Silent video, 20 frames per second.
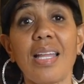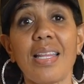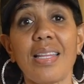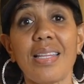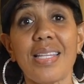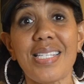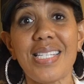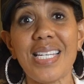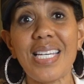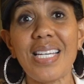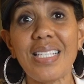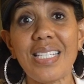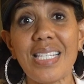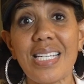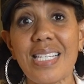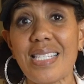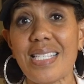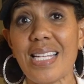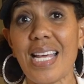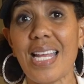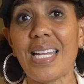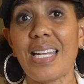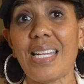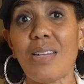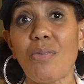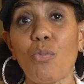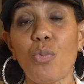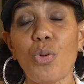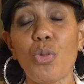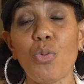The deal is
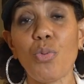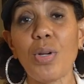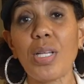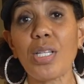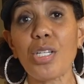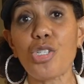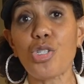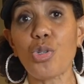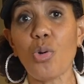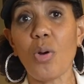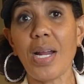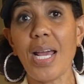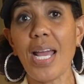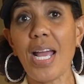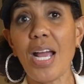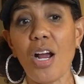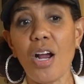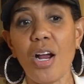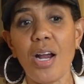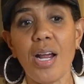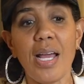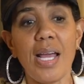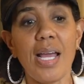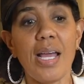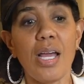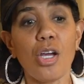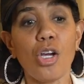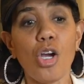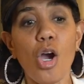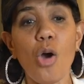that with really short hair,
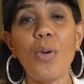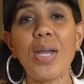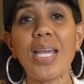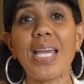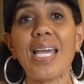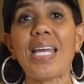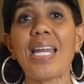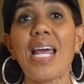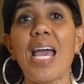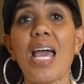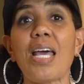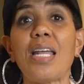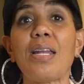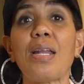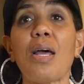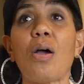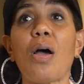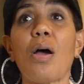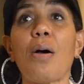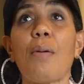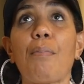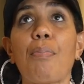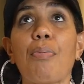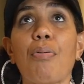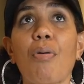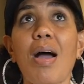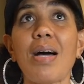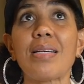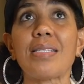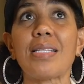going in and
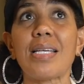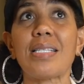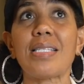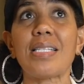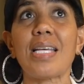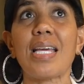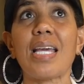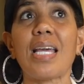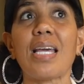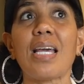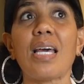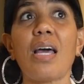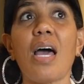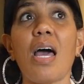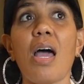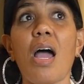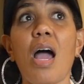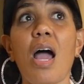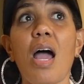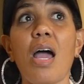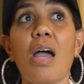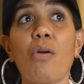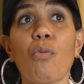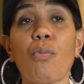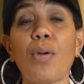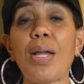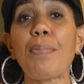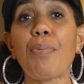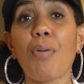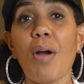reprocessing
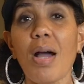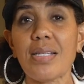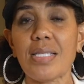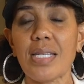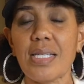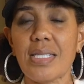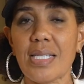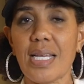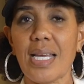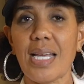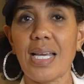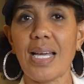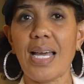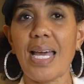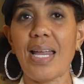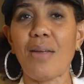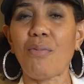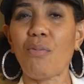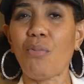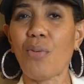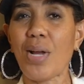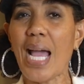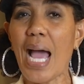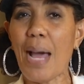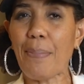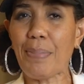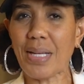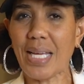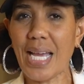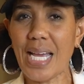and
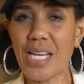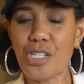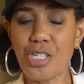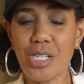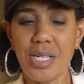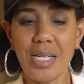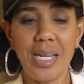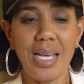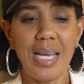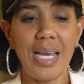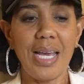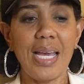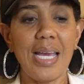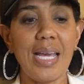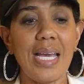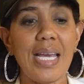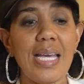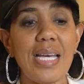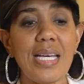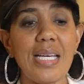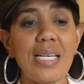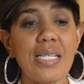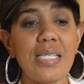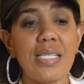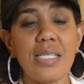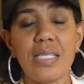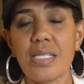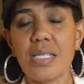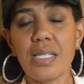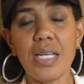reapplication
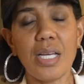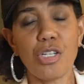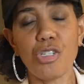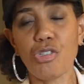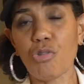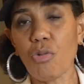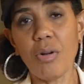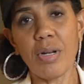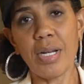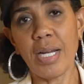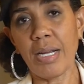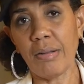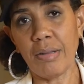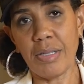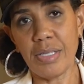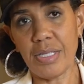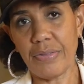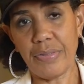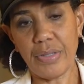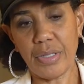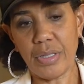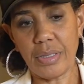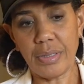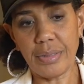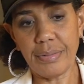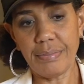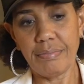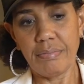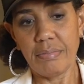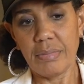is extraordinarily
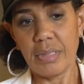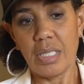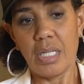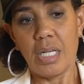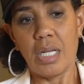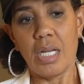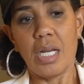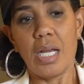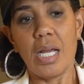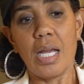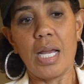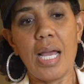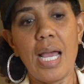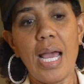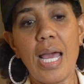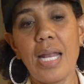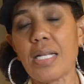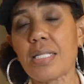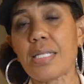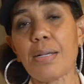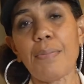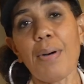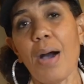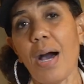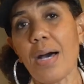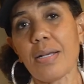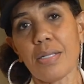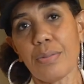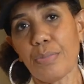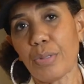difficult. And it's
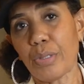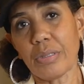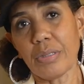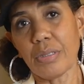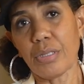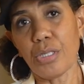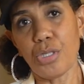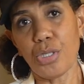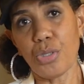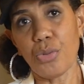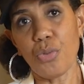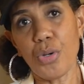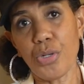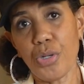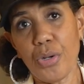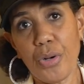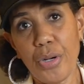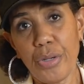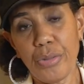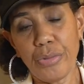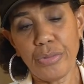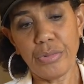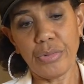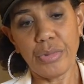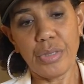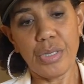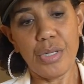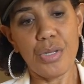impossible to do on your own.